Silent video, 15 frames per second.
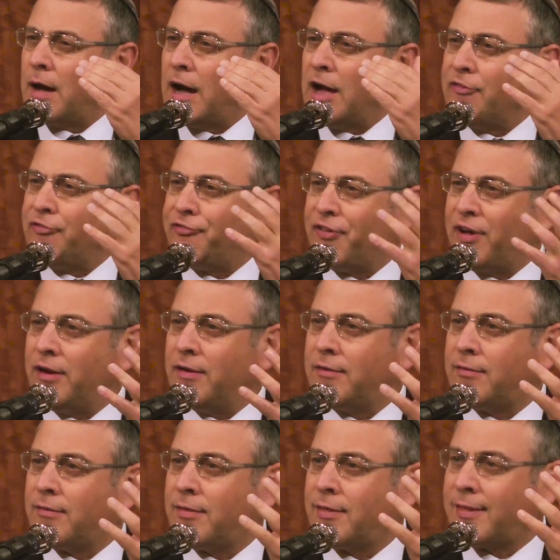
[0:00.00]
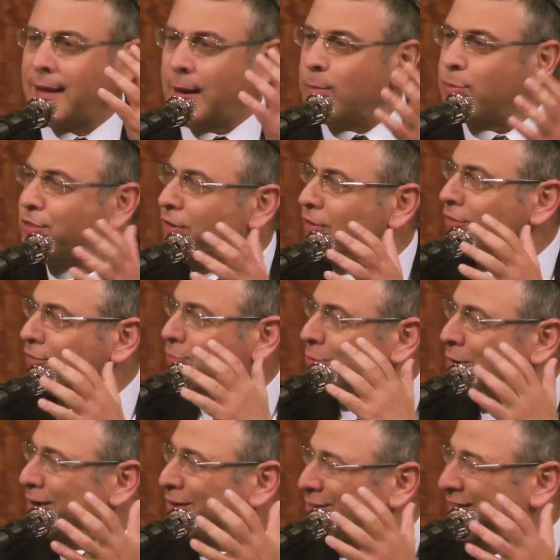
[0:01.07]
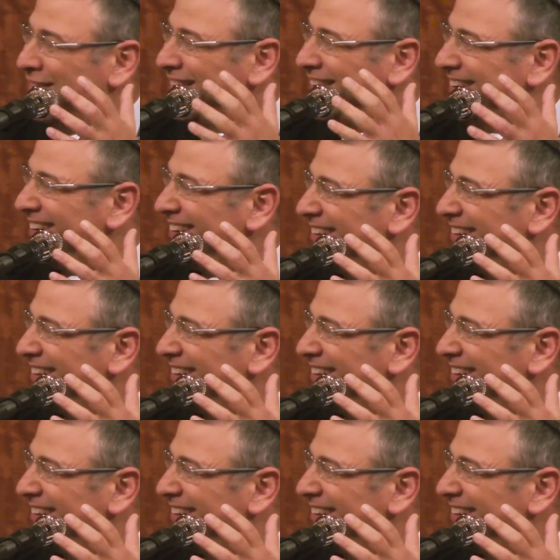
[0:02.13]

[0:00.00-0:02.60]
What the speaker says: I felt something strangely.